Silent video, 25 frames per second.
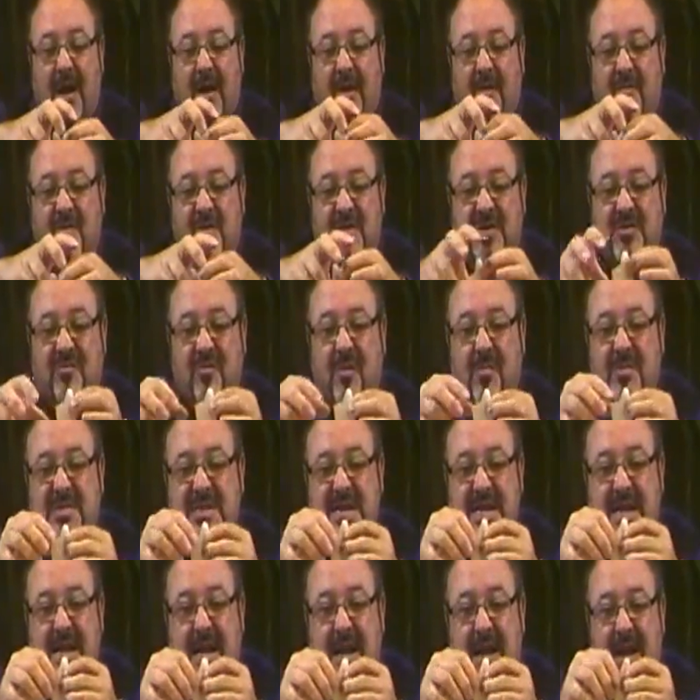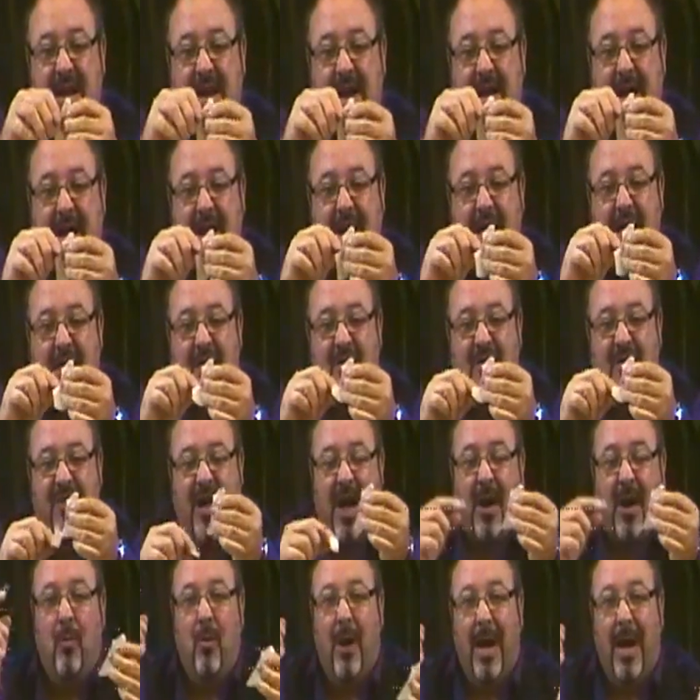and I've just ripped it
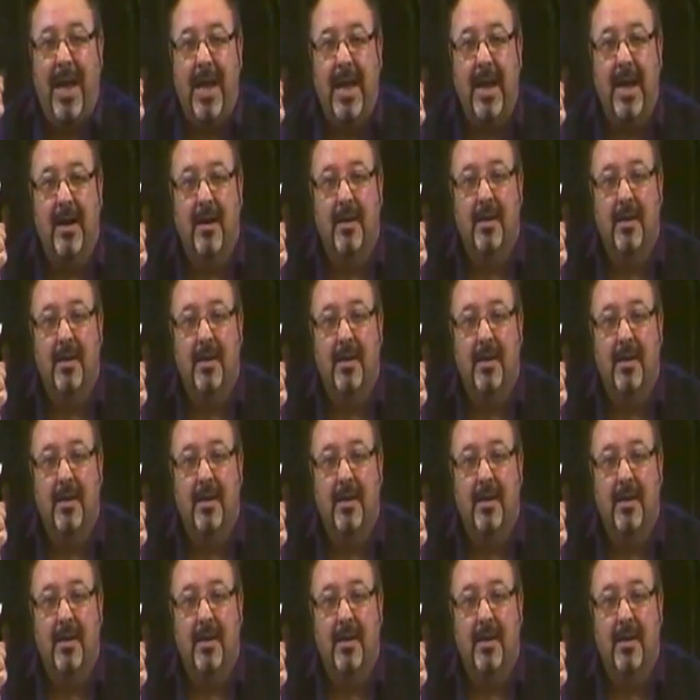that way.